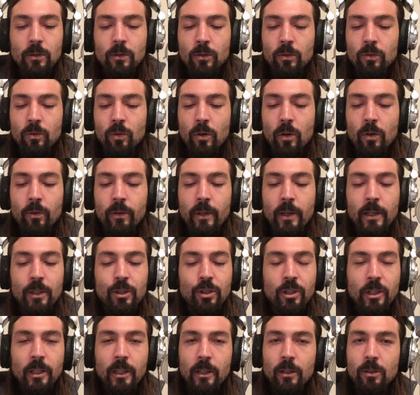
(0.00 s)
grow that
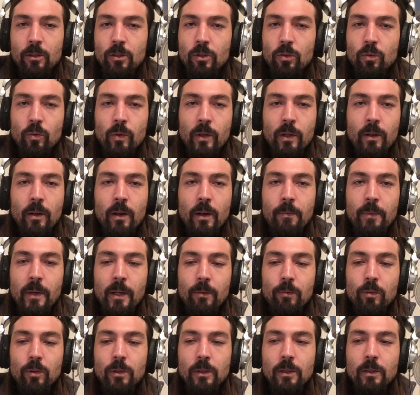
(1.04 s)
channel to where I'm
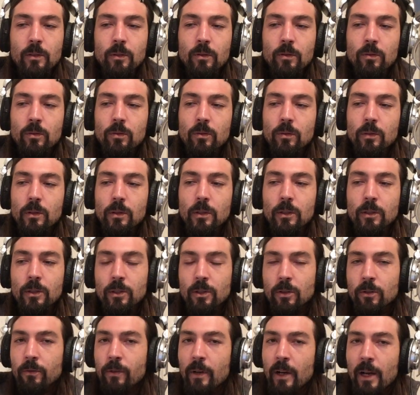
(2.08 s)
able to
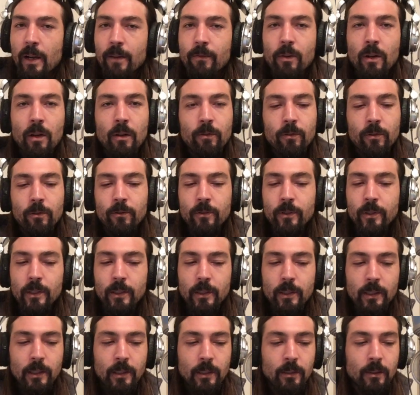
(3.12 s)
survive off of
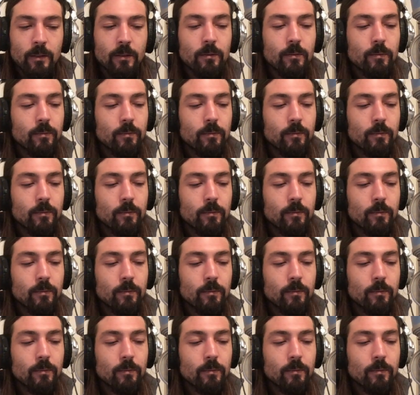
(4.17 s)
it and